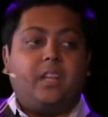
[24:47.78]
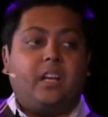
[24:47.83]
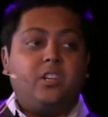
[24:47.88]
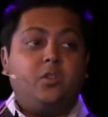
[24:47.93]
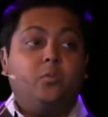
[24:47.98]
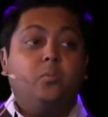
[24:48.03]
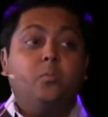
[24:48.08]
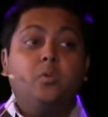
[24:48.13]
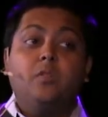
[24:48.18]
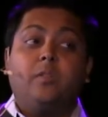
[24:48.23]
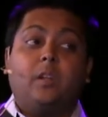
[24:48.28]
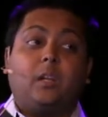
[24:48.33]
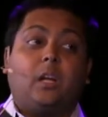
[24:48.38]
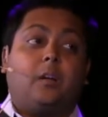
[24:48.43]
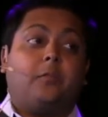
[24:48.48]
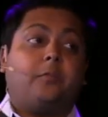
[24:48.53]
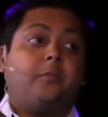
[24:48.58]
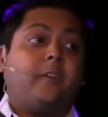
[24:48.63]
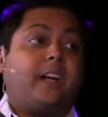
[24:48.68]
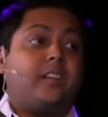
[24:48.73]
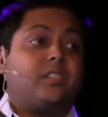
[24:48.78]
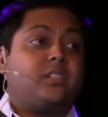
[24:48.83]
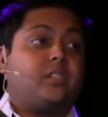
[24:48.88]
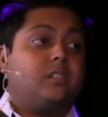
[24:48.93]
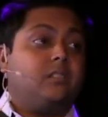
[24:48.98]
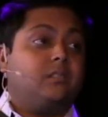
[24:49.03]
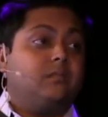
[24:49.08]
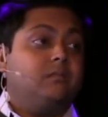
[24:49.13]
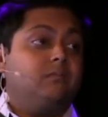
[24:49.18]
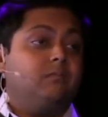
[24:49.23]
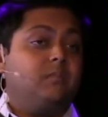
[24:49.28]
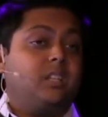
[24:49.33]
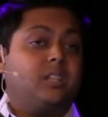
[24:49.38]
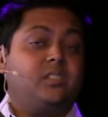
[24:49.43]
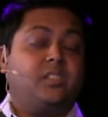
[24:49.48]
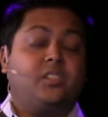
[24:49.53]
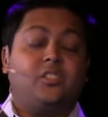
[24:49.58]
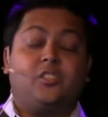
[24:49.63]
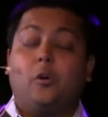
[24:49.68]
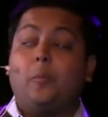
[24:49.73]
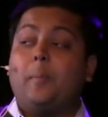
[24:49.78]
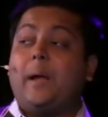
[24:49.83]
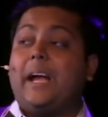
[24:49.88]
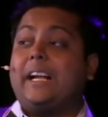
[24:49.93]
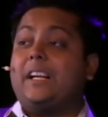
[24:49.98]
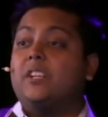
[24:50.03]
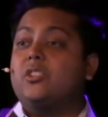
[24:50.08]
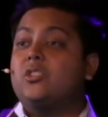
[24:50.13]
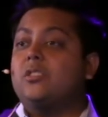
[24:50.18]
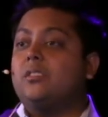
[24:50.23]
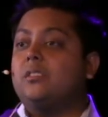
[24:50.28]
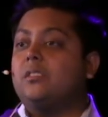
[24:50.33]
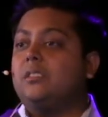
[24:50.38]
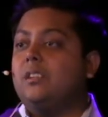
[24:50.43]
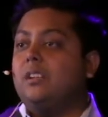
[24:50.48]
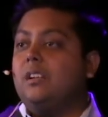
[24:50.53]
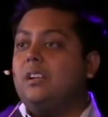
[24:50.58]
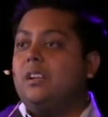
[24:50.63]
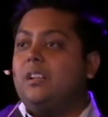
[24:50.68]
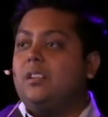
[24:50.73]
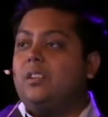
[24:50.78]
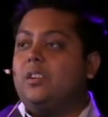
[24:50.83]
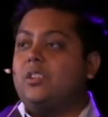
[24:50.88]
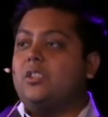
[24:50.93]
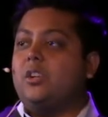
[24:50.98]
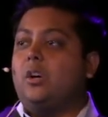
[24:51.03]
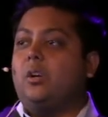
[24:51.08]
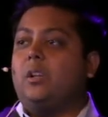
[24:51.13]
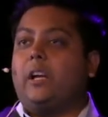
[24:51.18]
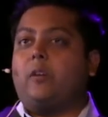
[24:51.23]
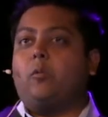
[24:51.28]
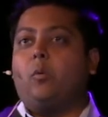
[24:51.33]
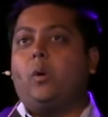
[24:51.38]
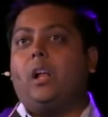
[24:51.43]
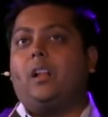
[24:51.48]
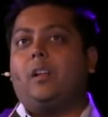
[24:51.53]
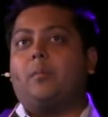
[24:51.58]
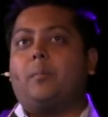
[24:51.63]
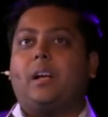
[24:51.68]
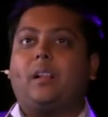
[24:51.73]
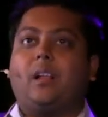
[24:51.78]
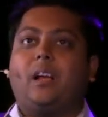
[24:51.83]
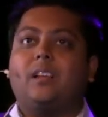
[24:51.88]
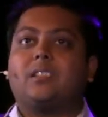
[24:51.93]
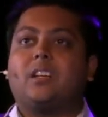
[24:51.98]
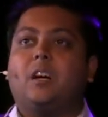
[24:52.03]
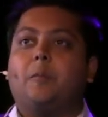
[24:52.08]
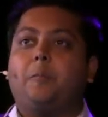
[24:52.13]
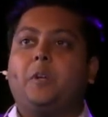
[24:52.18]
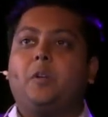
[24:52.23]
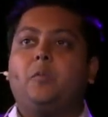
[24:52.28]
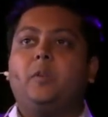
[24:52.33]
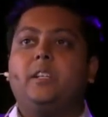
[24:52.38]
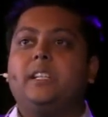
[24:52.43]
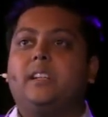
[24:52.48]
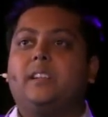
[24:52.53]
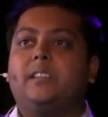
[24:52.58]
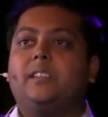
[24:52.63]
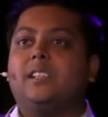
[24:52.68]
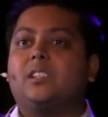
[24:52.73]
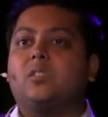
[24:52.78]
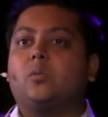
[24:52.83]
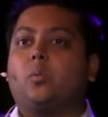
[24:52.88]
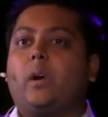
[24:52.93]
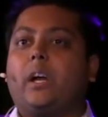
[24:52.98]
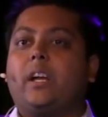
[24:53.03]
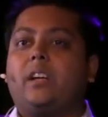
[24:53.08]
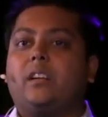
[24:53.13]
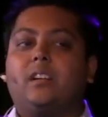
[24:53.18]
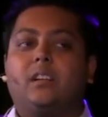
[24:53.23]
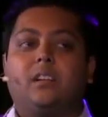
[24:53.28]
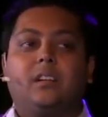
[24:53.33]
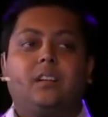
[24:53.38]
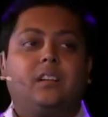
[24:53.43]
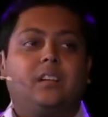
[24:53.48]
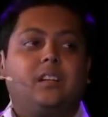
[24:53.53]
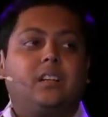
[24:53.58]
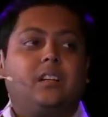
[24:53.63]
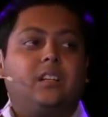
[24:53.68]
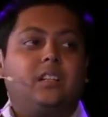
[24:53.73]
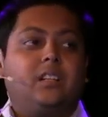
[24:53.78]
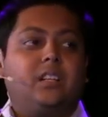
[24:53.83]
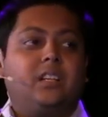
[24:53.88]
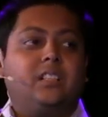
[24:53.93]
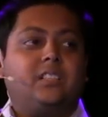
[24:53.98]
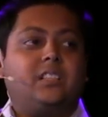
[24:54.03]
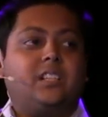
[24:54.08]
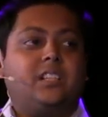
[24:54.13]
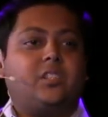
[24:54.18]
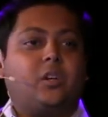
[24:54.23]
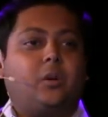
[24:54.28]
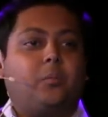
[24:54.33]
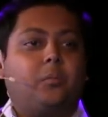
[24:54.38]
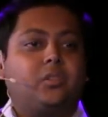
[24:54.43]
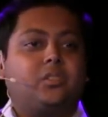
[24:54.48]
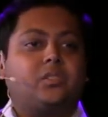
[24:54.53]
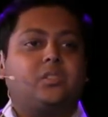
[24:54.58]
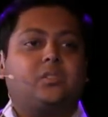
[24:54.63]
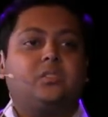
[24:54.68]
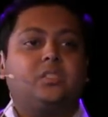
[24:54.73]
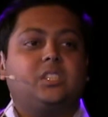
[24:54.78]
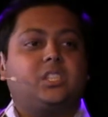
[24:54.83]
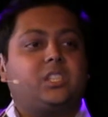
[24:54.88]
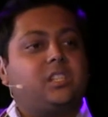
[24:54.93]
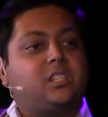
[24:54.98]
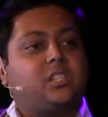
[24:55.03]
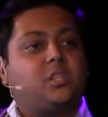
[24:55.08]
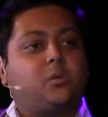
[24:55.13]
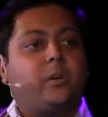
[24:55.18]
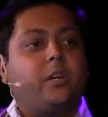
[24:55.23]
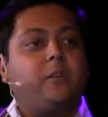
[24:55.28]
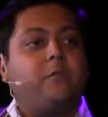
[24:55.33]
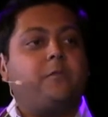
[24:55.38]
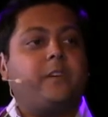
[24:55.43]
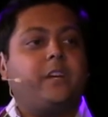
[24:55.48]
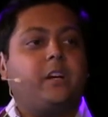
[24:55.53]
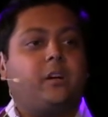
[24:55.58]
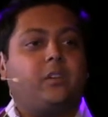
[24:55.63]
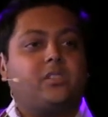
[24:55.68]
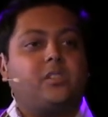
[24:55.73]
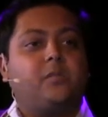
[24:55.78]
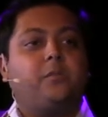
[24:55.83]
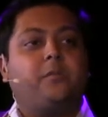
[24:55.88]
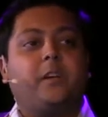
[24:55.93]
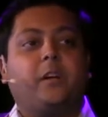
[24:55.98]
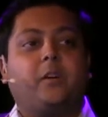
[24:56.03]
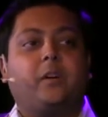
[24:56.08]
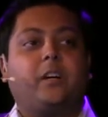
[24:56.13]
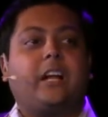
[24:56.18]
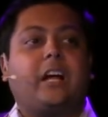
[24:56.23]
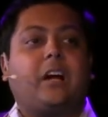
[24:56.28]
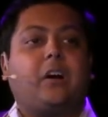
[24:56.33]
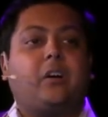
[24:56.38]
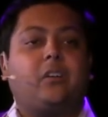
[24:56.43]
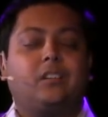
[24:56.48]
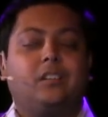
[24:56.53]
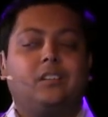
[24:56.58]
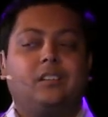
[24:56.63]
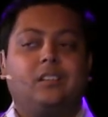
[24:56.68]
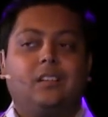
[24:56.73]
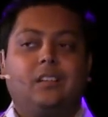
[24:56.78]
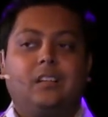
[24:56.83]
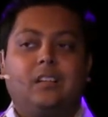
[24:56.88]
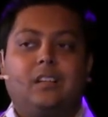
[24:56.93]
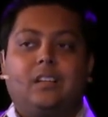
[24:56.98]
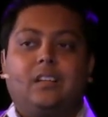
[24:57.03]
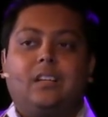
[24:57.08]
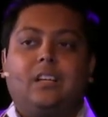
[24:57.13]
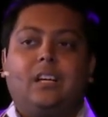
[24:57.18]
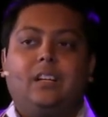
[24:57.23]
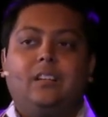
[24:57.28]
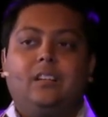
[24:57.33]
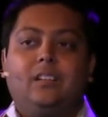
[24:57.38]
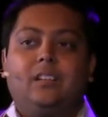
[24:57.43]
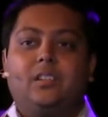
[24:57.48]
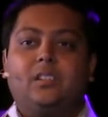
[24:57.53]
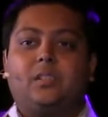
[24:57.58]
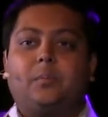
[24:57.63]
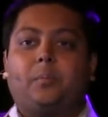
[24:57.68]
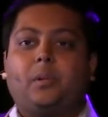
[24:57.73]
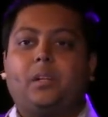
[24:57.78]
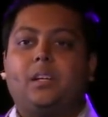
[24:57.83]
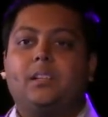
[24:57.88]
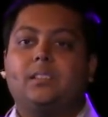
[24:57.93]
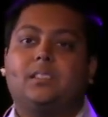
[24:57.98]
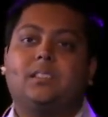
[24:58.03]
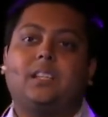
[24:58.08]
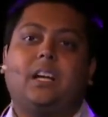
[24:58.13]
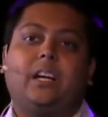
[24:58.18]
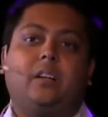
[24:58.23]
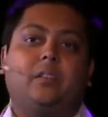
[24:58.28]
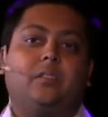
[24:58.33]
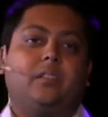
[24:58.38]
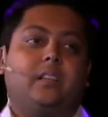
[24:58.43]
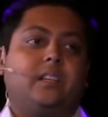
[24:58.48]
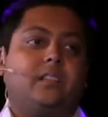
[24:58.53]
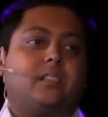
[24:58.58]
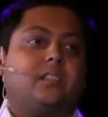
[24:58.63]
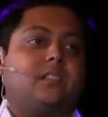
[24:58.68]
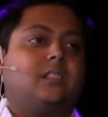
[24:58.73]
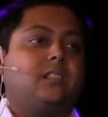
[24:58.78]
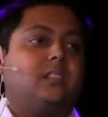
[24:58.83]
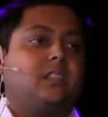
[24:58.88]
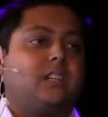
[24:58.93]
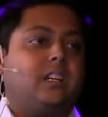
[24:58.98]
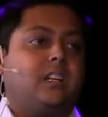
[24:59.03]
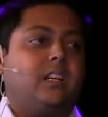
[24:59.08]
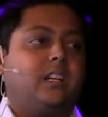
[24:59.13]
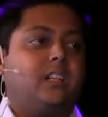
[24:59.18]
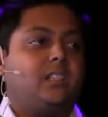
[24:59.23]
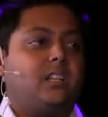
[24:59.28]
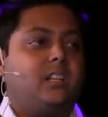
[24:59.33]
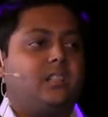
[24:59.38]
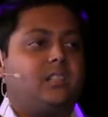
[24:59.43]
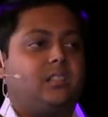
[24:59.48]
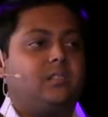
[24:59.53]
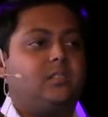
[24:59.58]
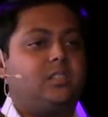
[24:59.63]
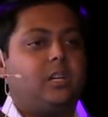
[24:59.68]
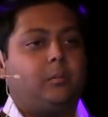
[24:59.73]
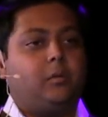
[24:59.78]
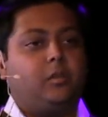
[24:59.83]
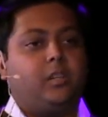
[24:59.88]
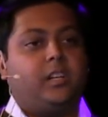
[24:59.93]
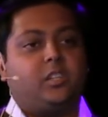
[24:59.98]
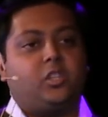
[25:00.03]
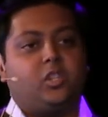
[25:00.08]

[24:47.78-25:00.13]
You move a lot faster because there's no baggage. There's no like, well, in my last company, we did it this way. It's green fields. You figure it out. And there's a plus side of this. It's a double-edged